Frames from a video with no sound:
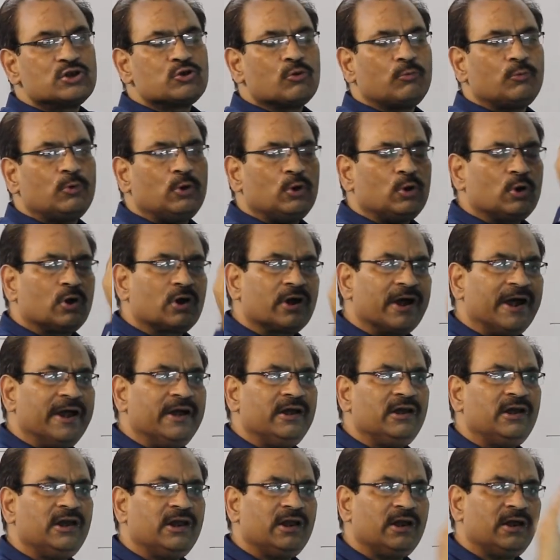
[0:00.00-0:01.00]
So
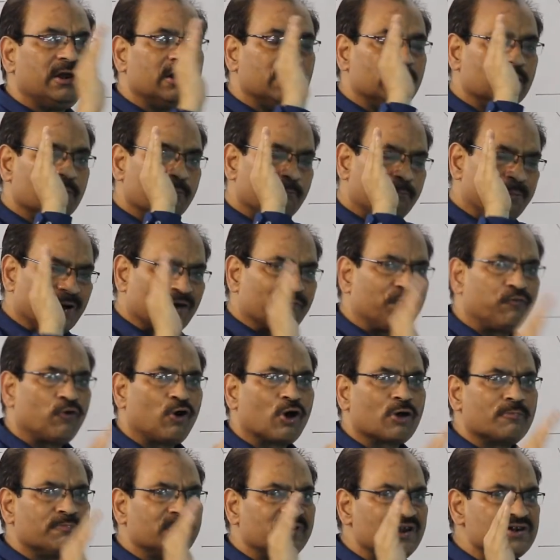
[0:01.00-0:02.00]
kindly
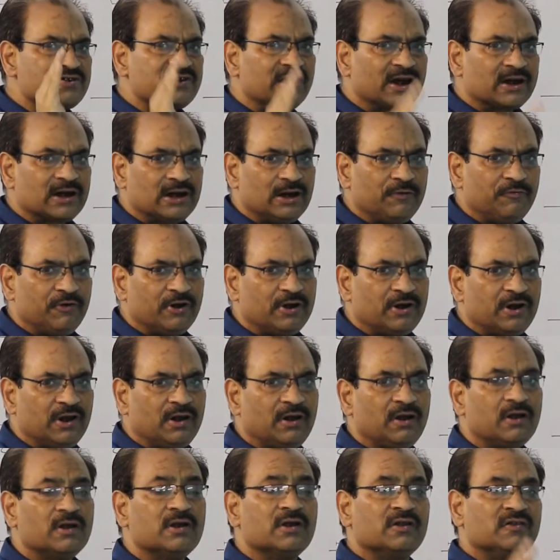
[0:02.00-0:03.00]
perform this
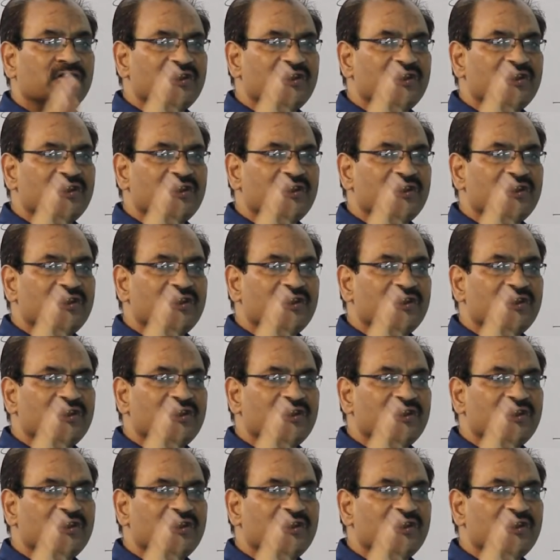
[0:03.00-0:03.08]
activity,